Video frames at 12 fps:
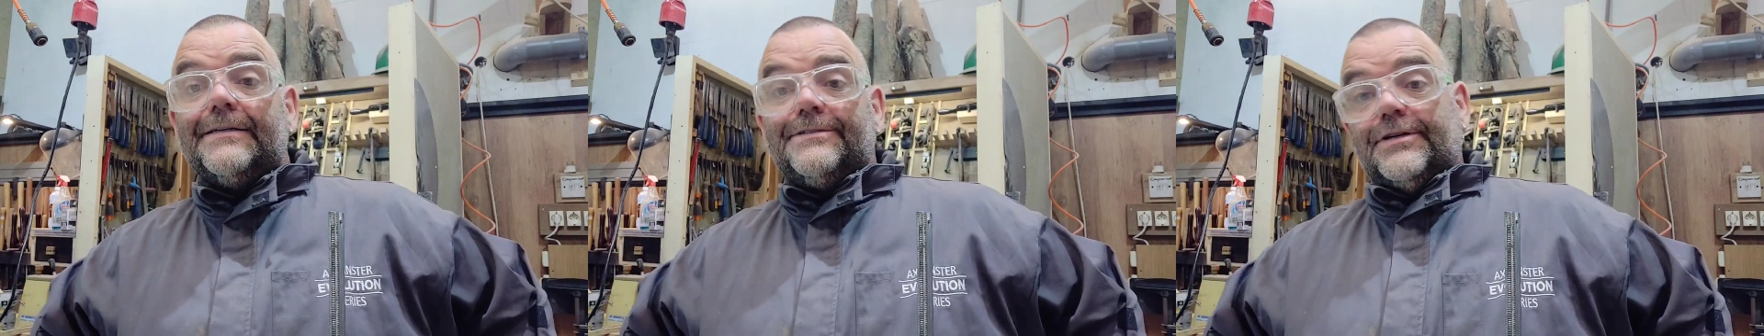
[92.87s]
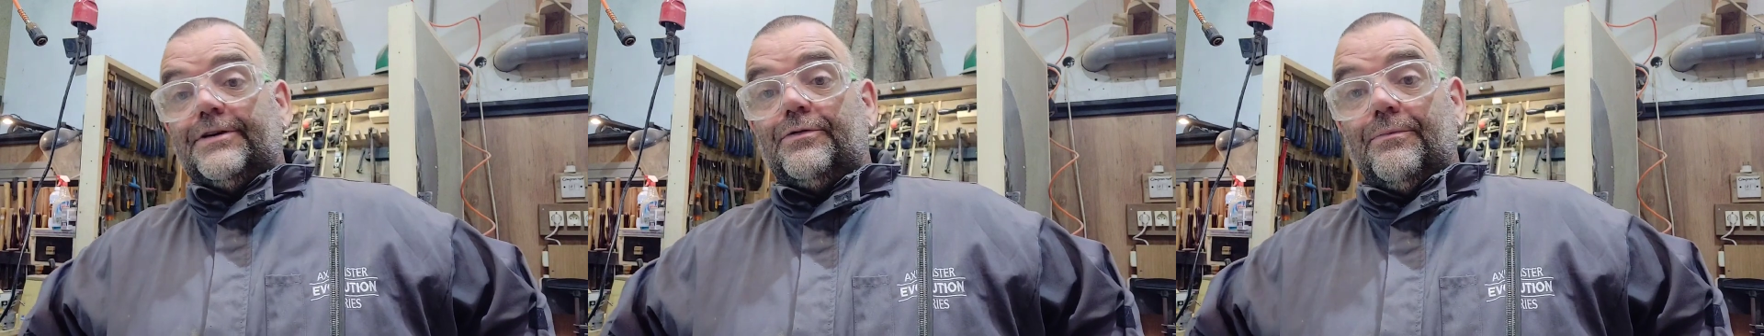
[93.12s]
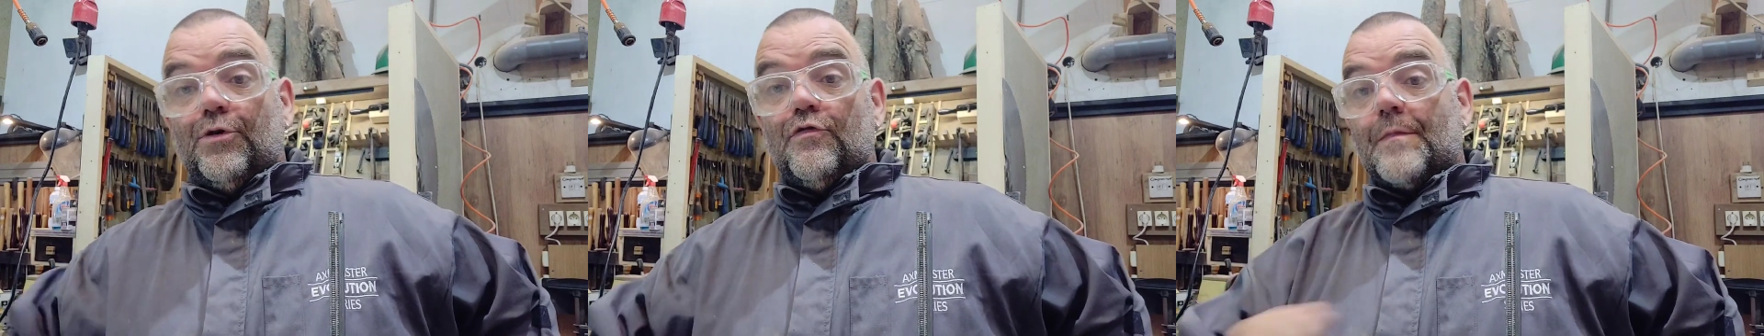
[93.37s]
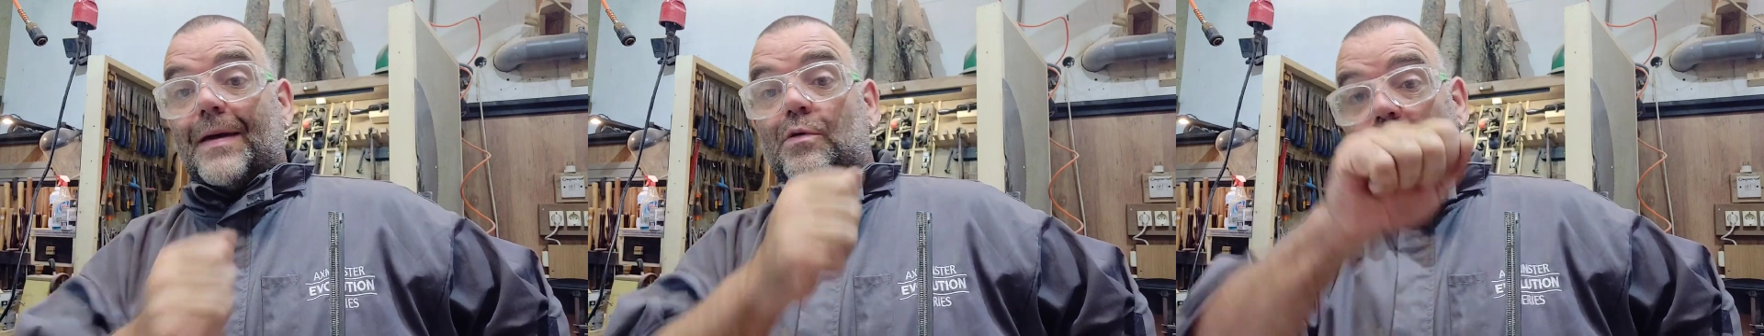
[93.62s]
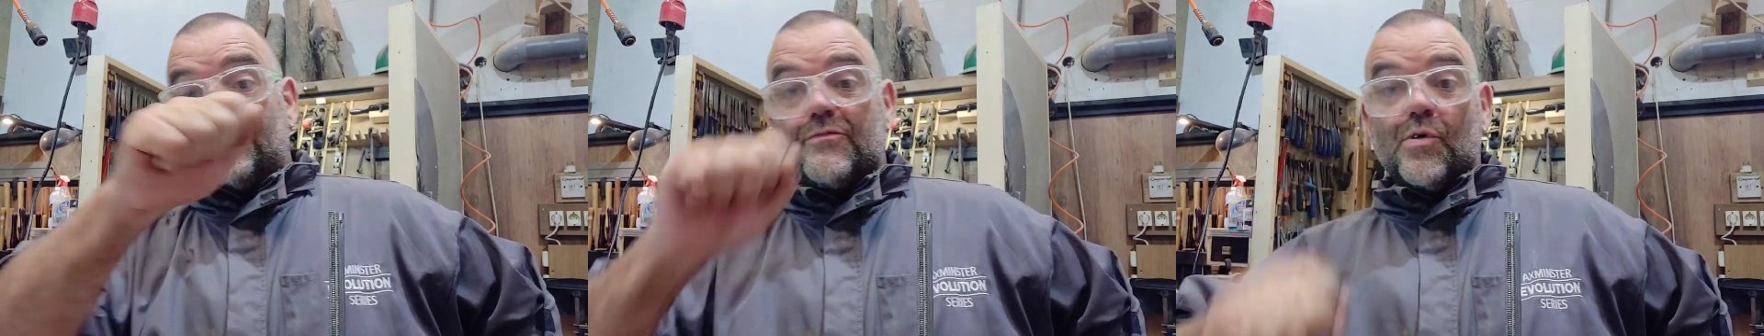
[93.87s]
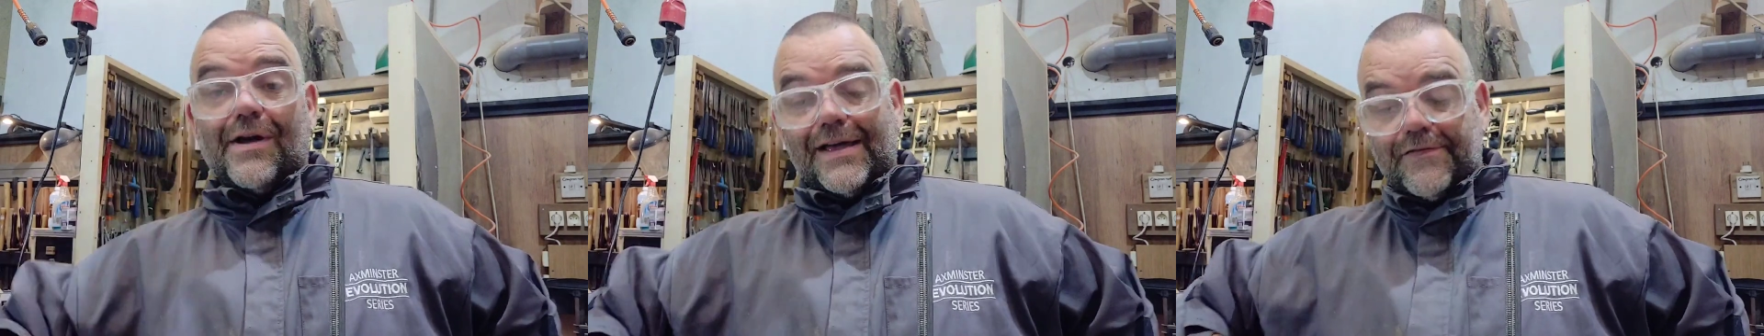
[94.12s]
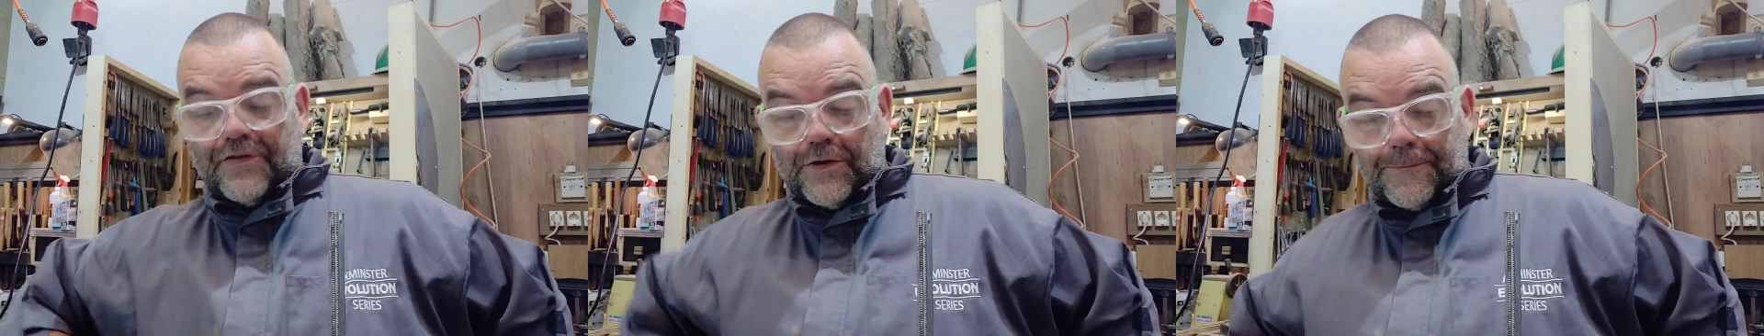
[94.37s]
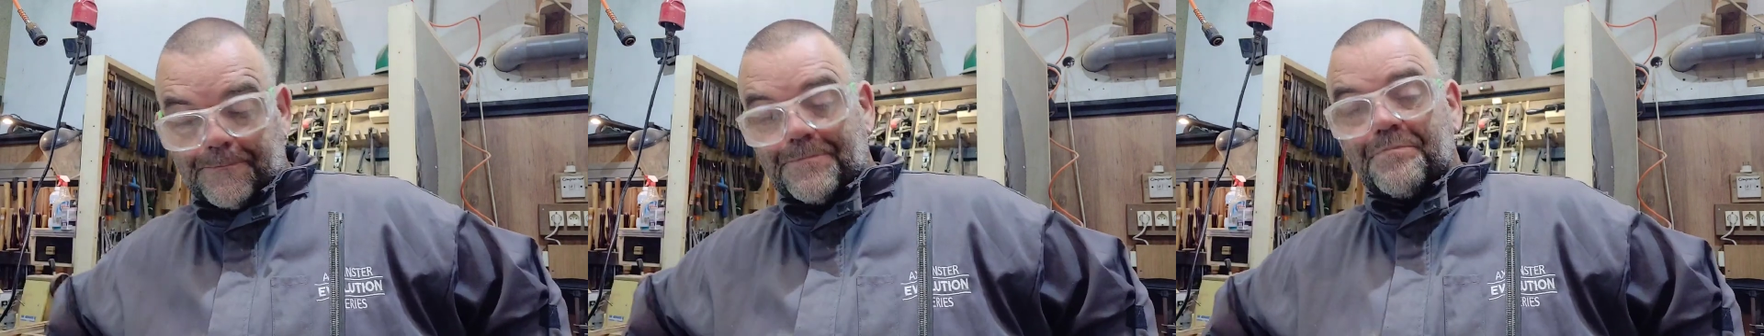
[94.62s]
so move about with and what have
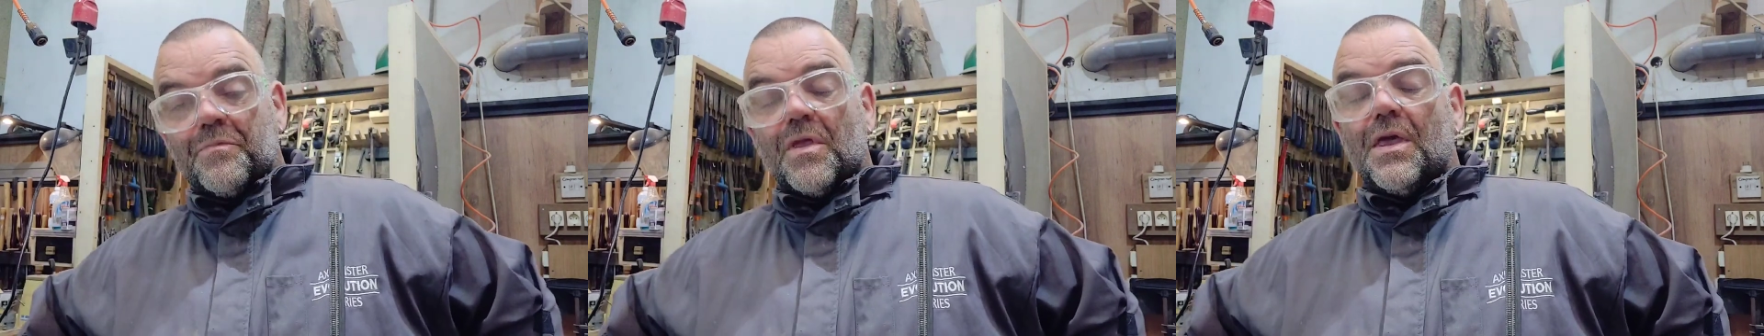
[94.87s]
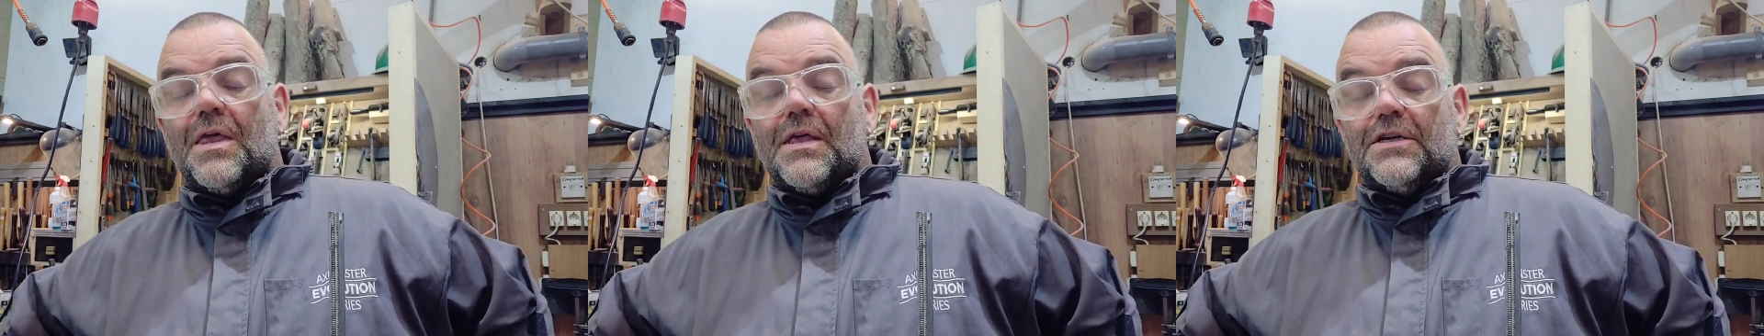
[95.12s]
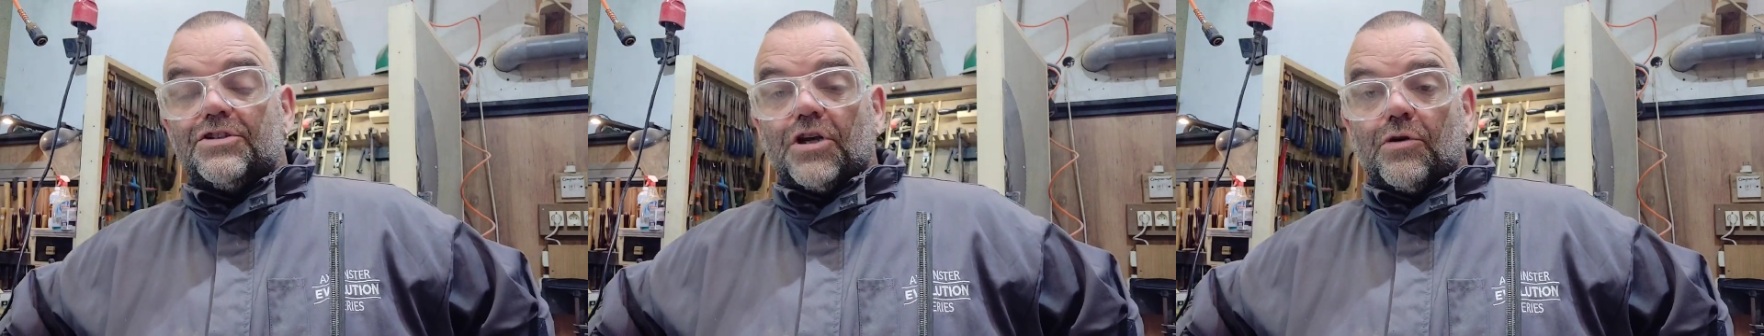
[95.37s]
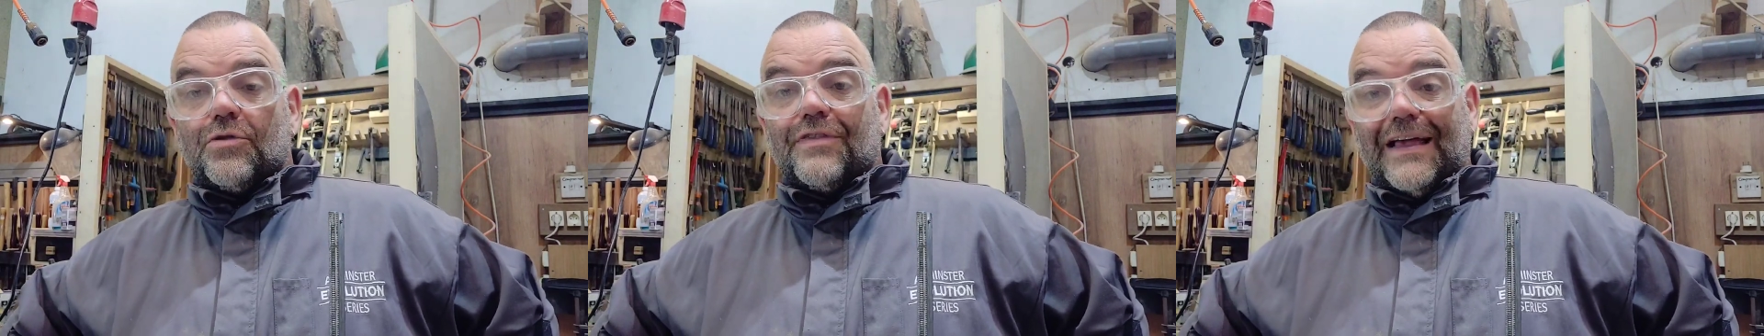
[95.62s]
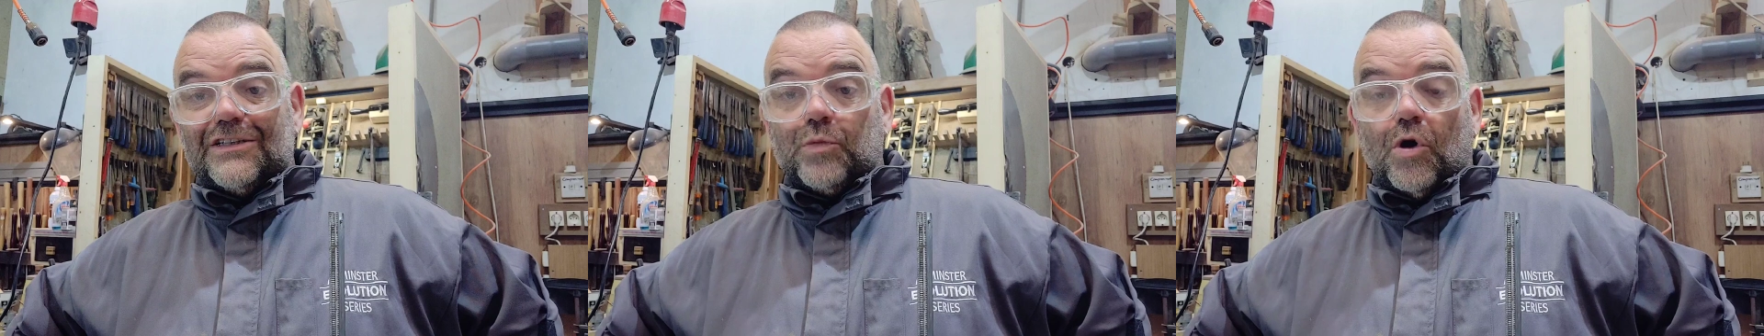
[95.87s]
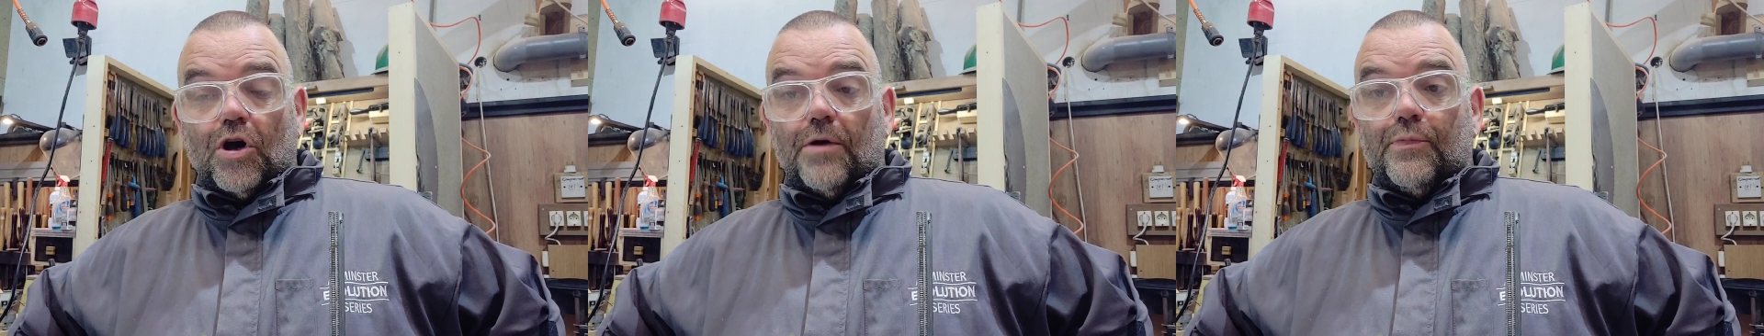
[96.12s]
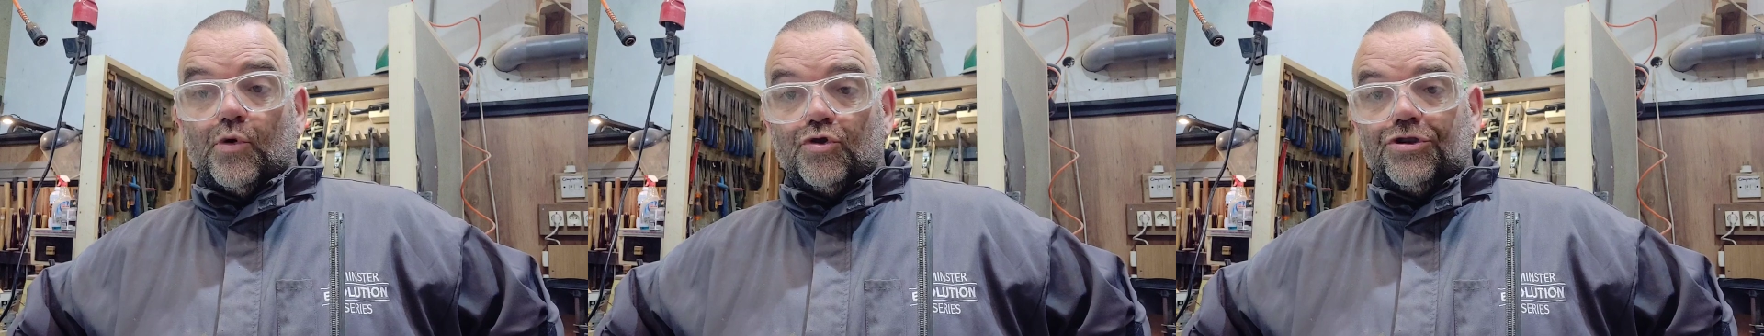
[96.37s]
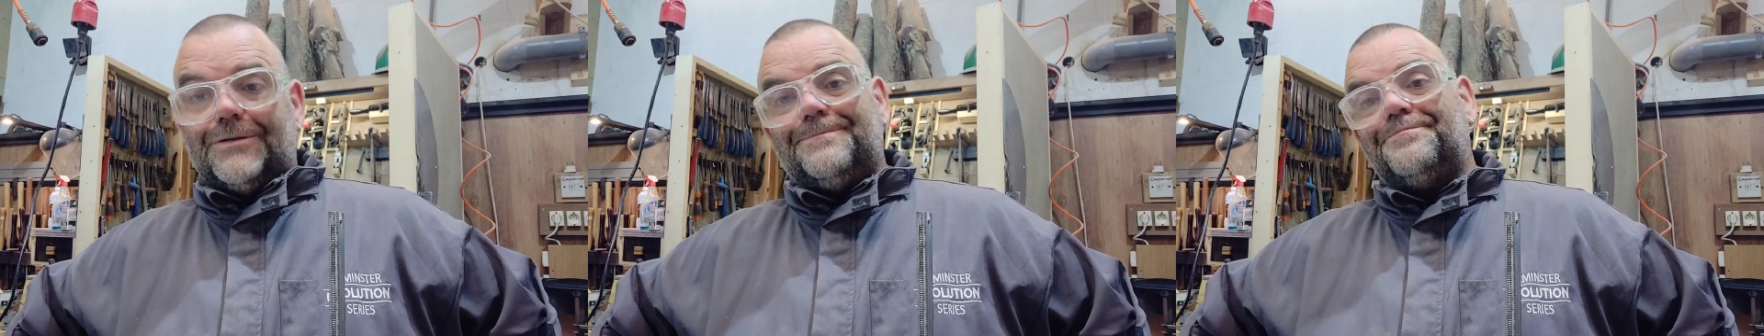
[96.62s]
you. So that's why I
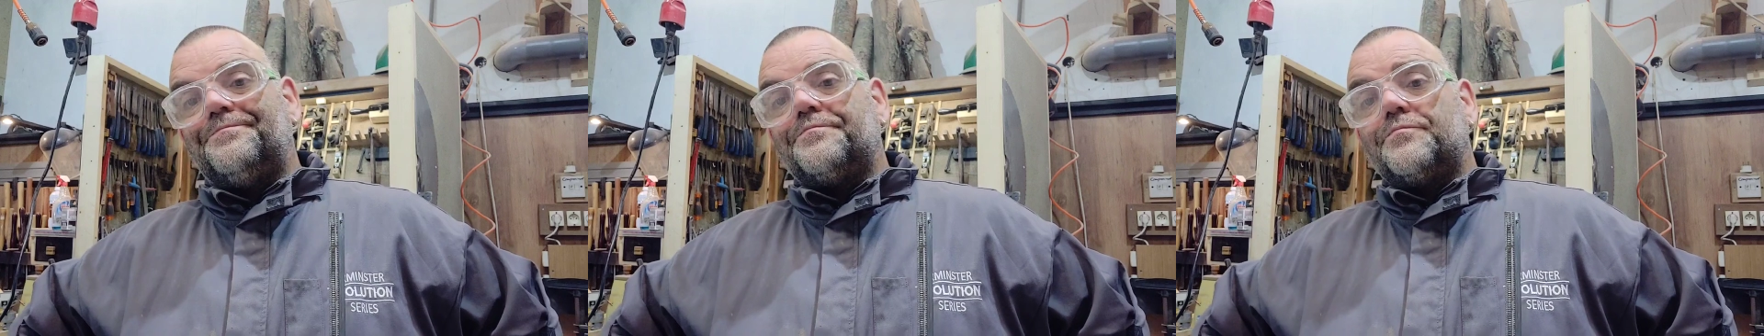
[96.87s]
bought it.